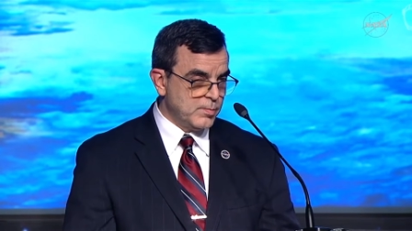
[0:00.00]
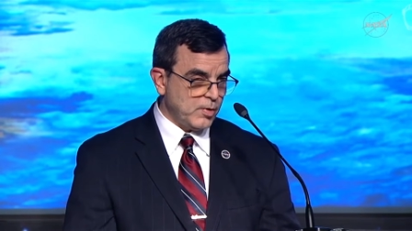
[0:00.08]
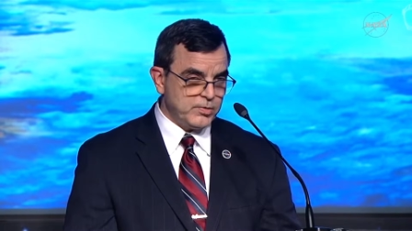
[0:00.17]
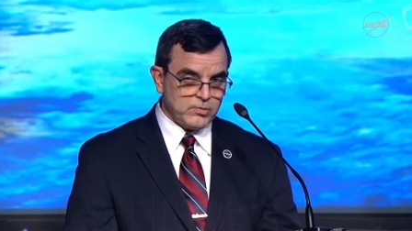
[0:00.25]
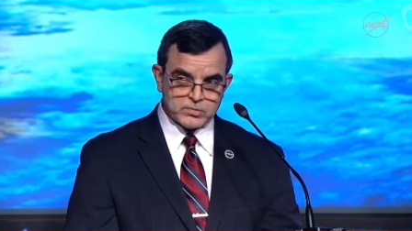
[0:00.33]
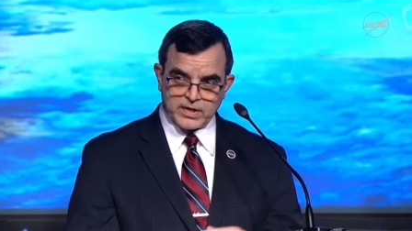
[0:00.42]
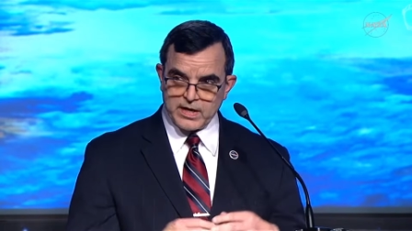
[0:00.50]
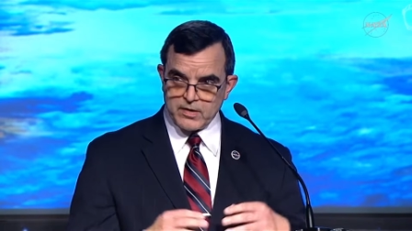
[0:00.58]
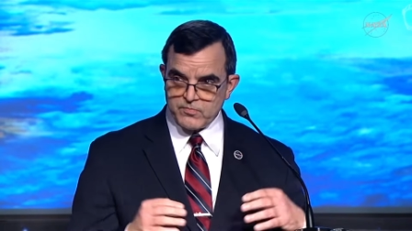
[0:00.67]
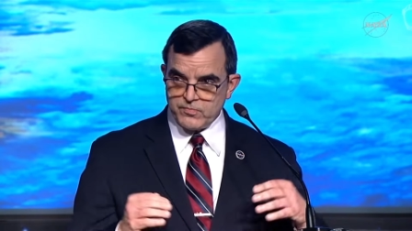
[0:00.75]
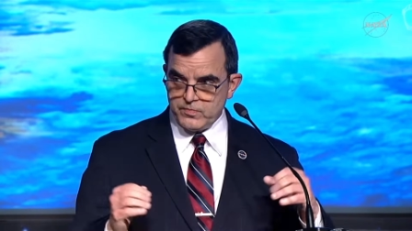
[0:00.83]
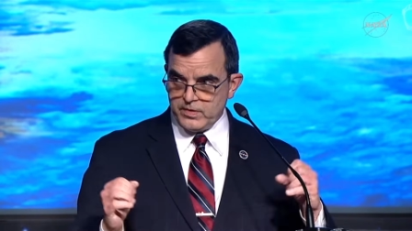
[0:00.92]
but we don't
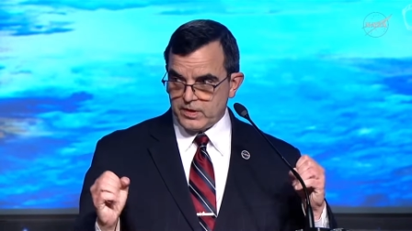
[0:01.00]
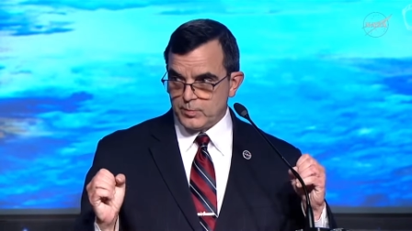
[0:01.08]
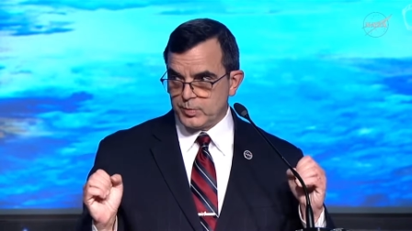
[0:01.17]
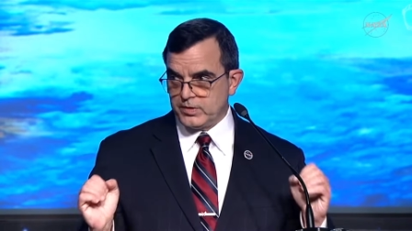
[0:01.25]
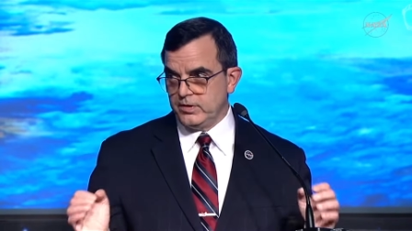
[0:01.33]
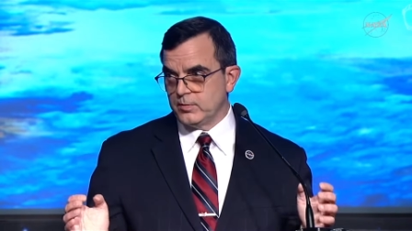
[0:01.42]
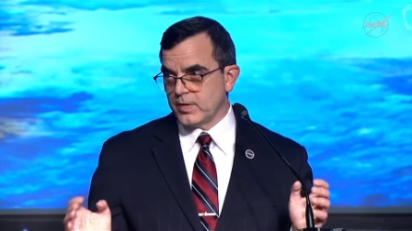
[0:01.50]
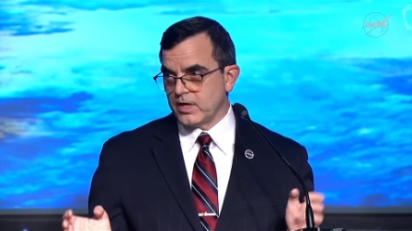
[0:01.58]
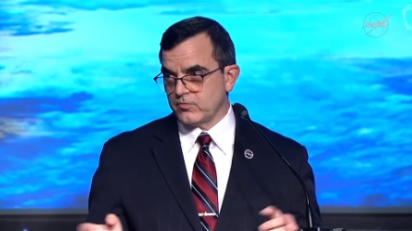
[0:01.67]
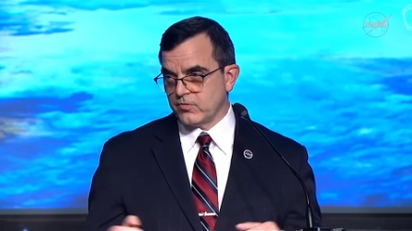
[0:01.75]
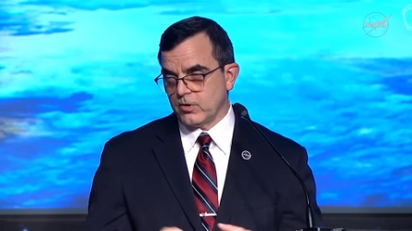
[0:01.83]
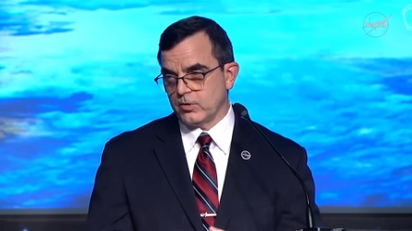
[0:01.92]
have the complete
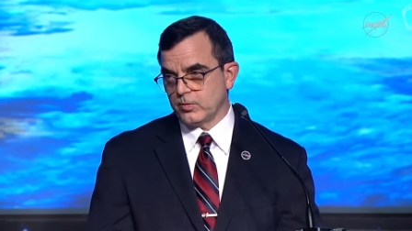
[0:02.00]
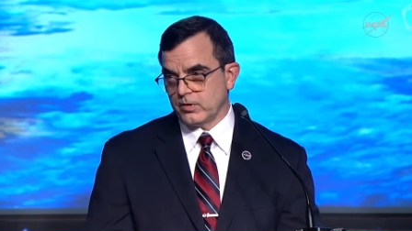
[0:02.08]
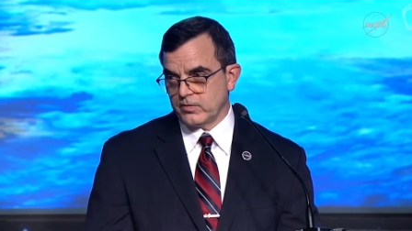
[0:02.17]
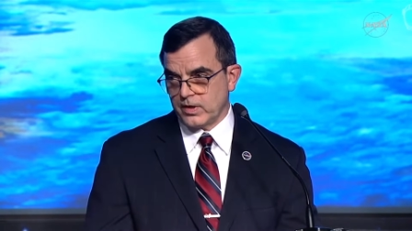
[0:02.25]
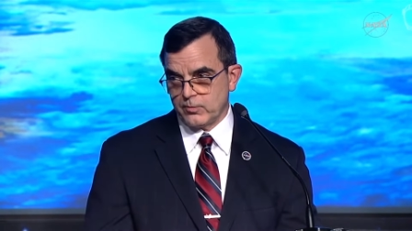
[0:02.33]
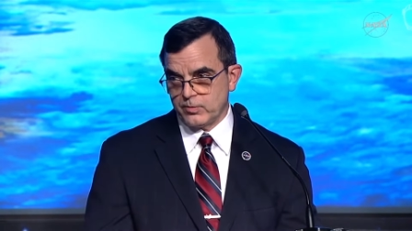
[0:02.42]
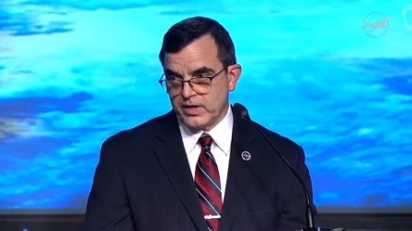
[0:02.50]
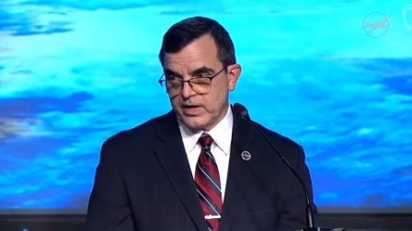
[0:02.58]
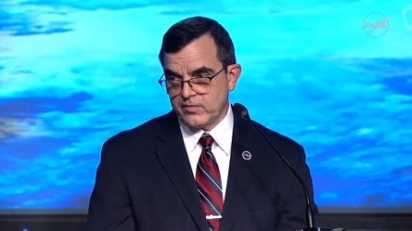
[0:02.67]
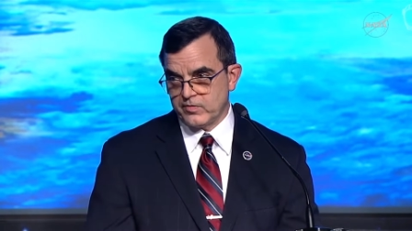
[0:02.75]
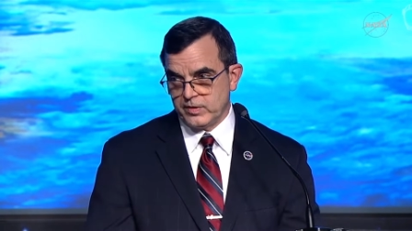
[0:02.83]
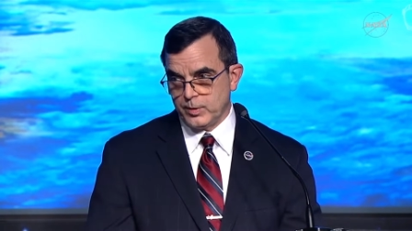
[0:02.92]
amount of hardware that I would
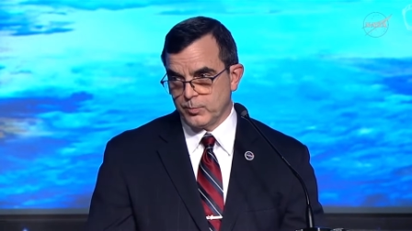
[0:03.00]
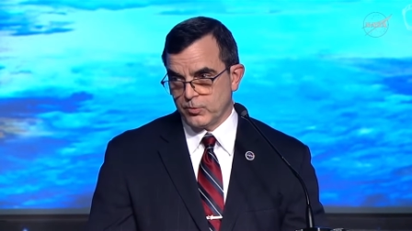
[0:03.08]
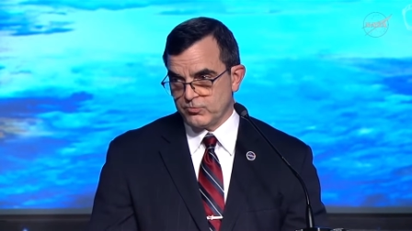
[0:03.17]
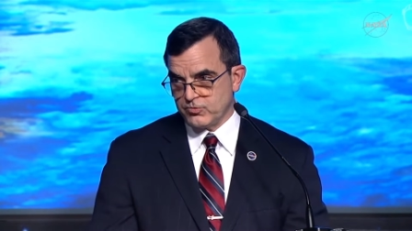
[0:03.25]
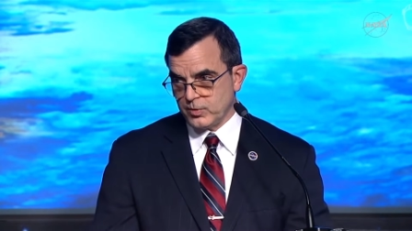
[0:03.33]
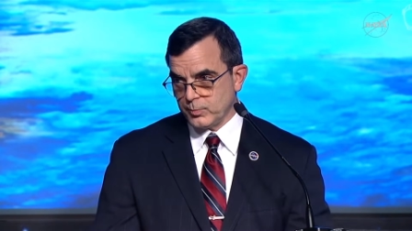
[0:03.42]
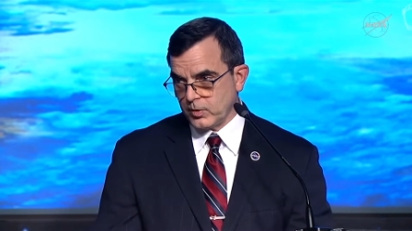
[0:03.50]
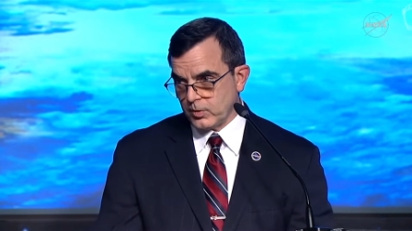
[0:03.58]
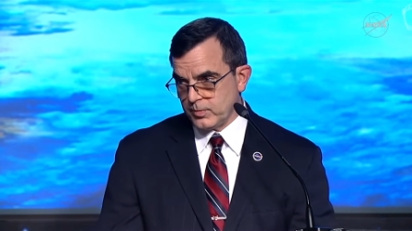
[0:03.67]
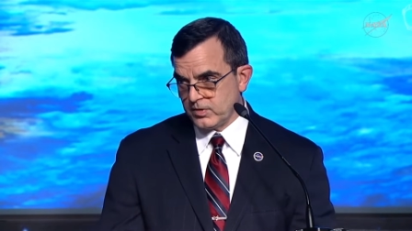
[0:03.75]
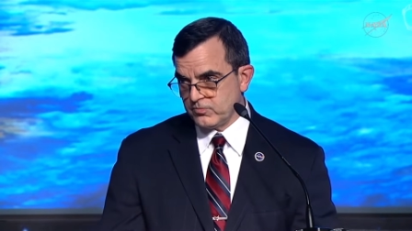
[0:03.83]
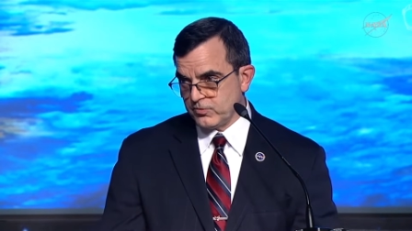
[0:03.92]
have in the emergency
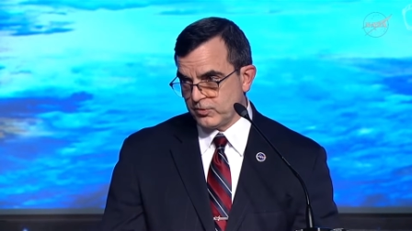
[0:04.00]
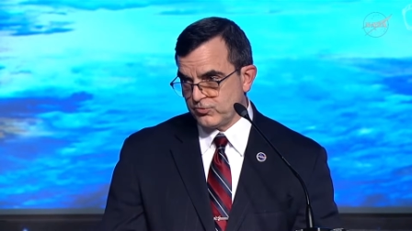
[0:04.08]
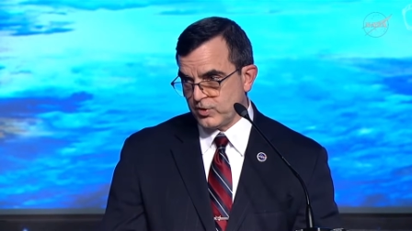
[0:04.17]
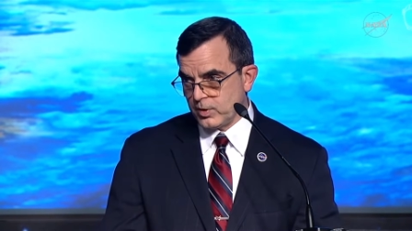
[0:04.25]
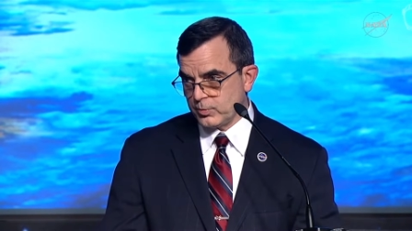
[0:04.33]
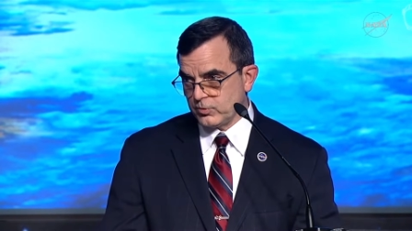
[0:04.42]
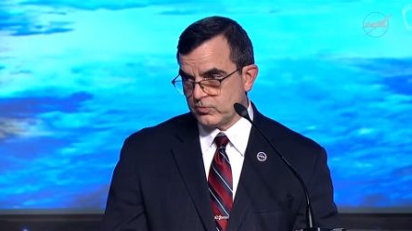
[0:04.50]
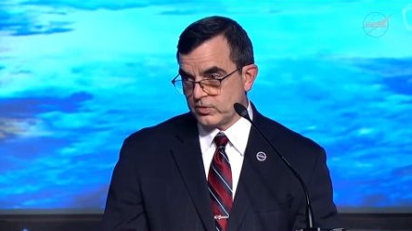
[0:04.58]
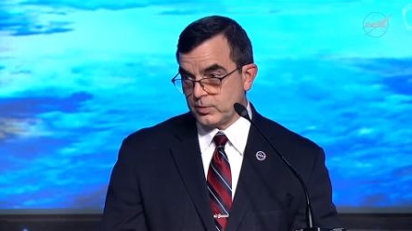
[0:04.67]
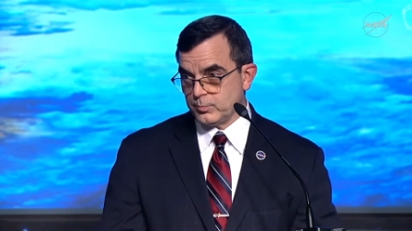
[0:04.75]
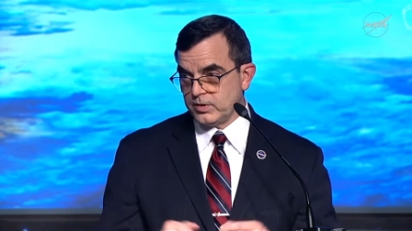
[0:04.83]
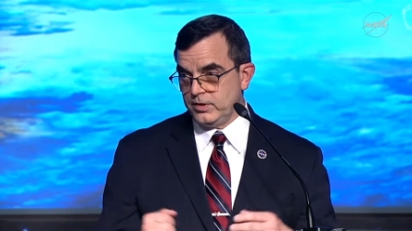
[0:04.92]
department, for example,
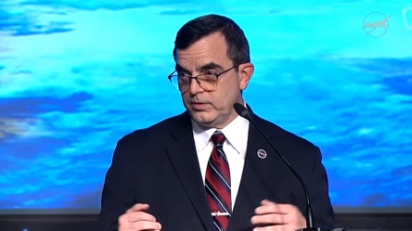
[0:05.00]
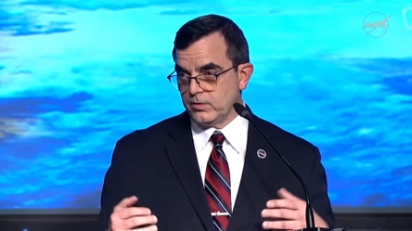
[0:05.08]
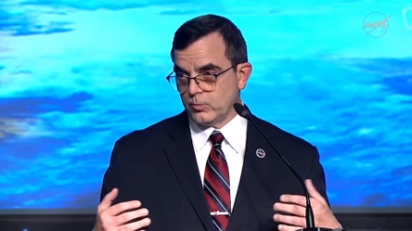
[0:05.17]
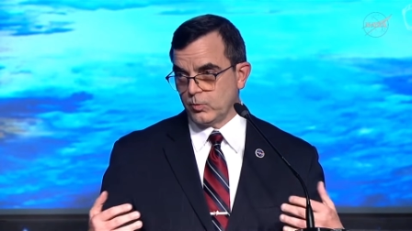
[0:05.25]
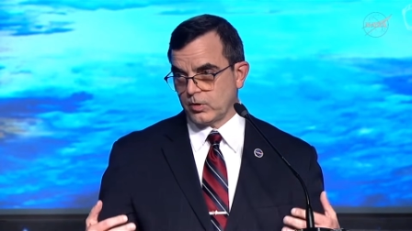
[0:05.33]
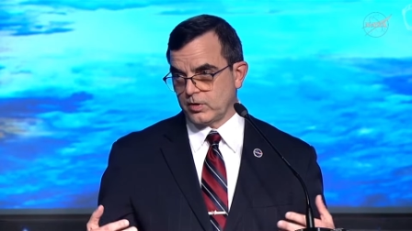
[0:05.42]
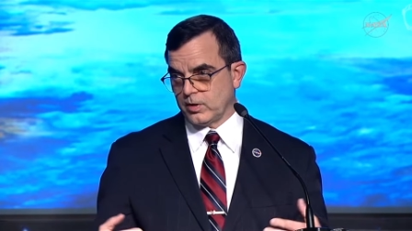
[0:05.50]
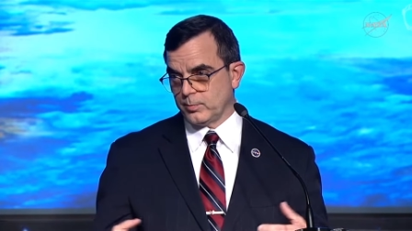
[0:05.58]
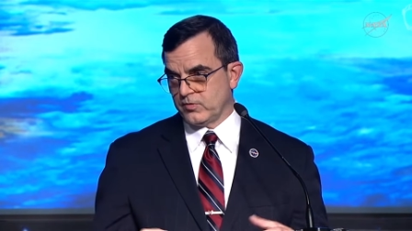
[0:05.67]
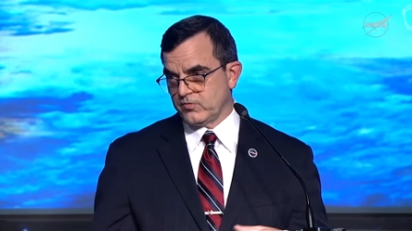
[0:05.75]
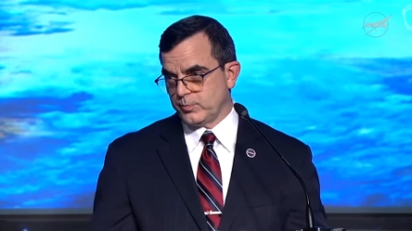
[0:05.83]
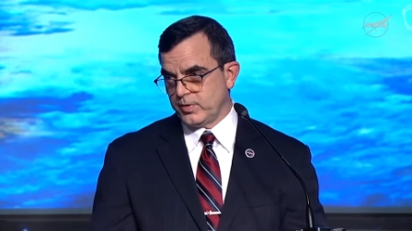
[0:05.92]
to complete a
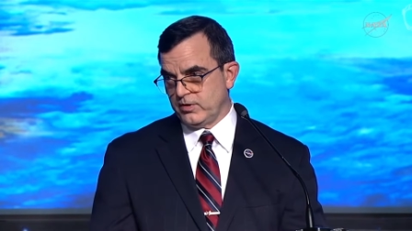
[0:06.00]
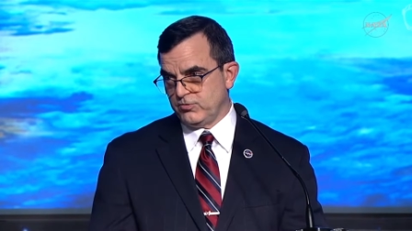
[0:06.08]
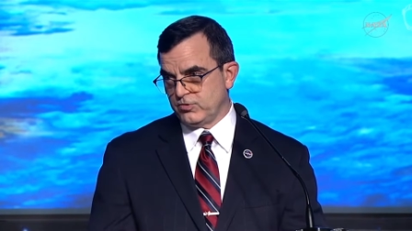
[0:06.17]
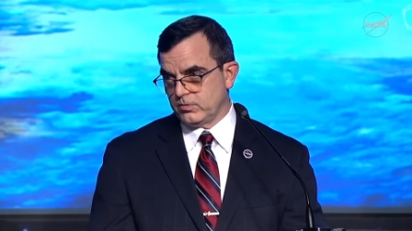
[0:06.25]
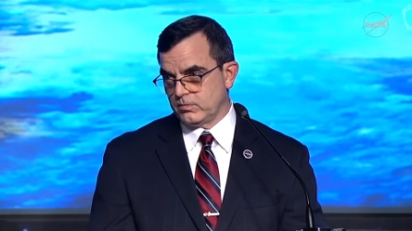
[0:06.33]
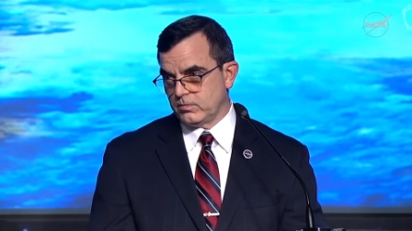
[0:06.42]
workup of a patient.